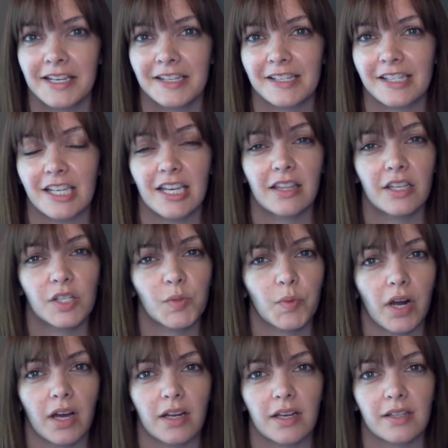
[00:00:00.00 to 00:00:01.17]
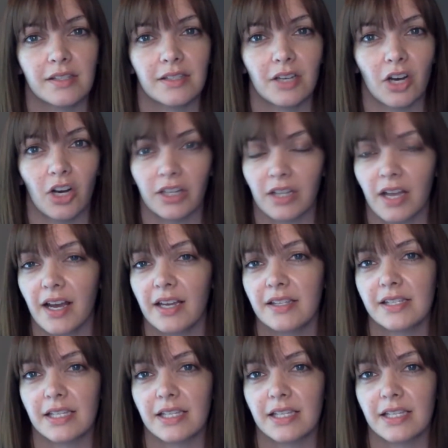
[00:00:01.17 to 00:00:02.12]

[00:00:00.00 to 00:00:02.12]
Seeing this product online,